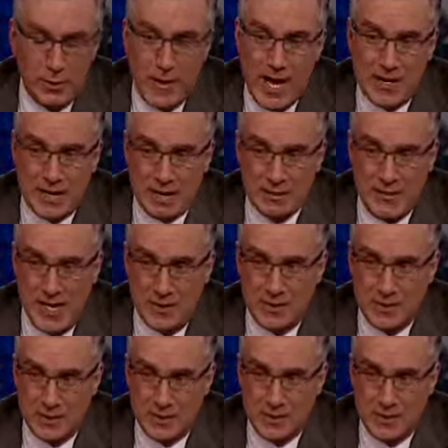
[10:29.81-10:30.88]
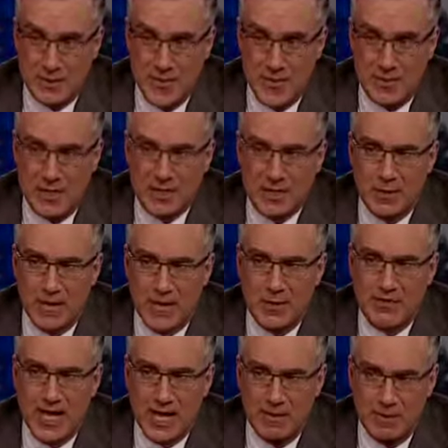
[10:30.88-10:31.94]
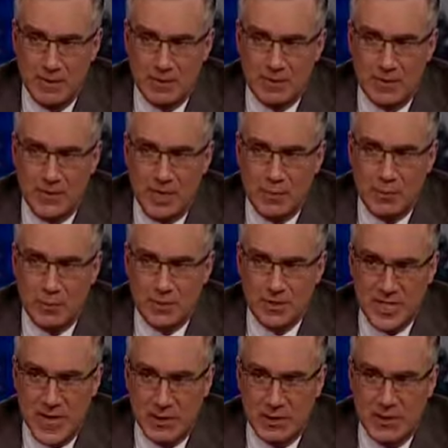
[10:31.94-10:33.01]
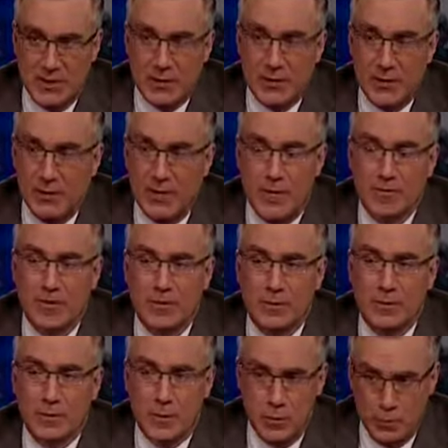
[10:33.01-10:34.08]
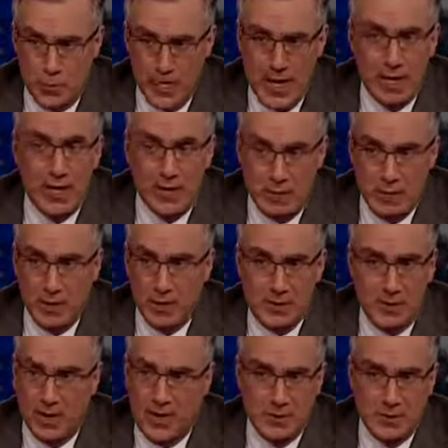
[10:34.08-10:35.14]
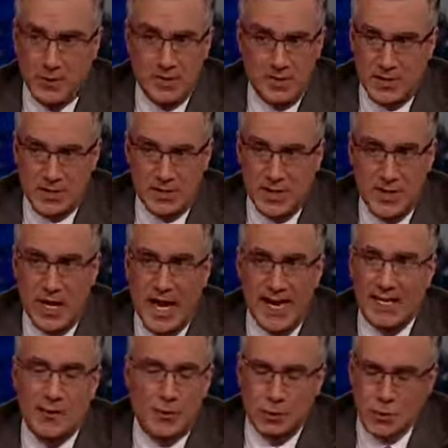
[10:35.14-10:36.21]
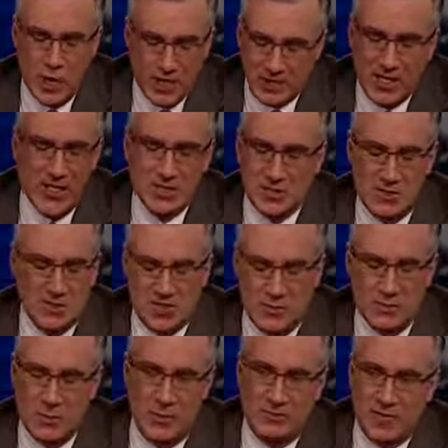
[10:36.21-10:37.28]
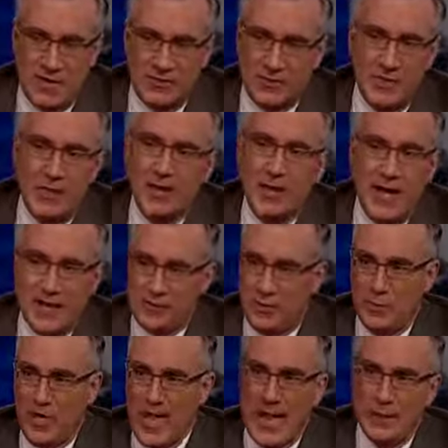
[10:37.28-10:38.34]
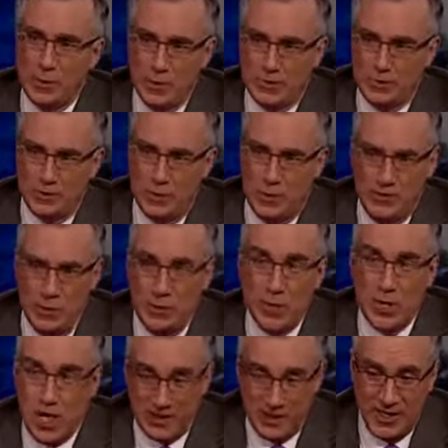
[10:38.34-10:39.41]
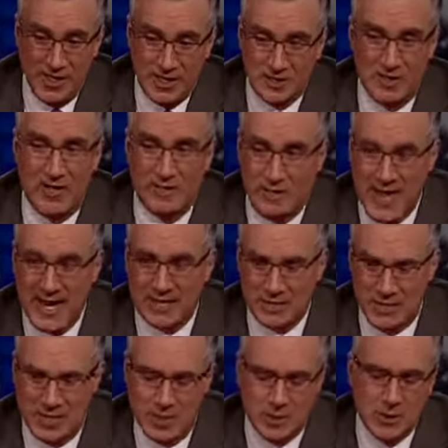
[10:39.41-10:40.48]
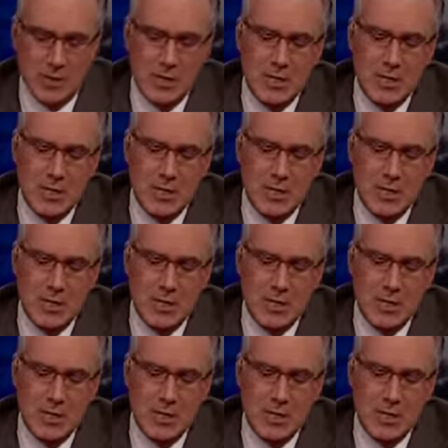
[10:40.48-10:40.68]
Randles, about this and about the amount of effort that he puts out and the amount of effort that you put out, everybody in the cast, who, as I said, nothing seems to be left, as from an amateur's point of view, nothing is left backstage.